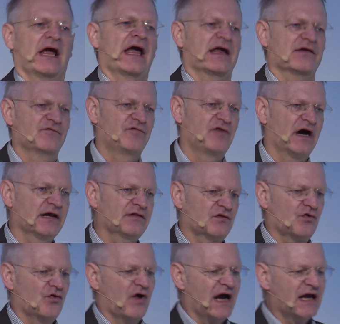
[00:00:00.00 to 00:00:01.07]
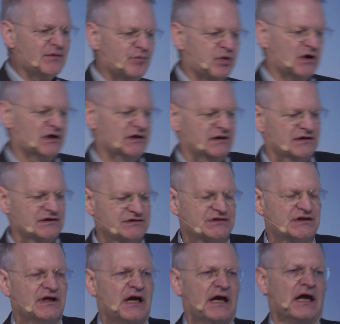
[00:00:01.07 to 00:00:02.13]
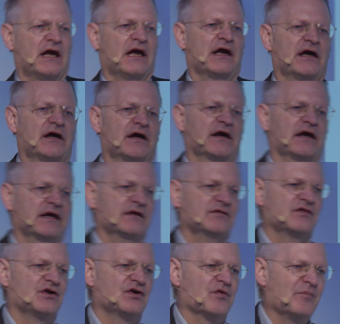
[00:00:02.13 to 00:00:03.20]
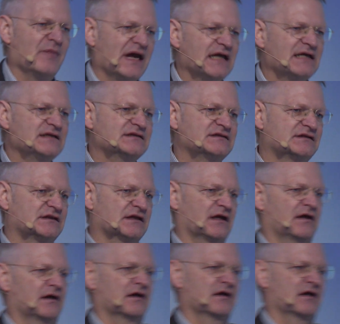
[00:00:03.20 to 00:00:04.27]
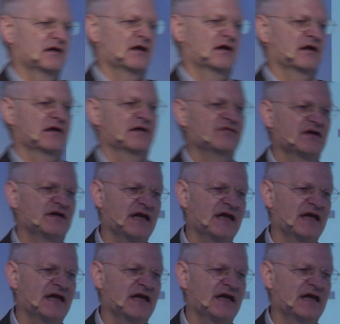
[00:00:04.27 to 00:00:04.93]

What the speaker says: and find the right partners in the domains, in the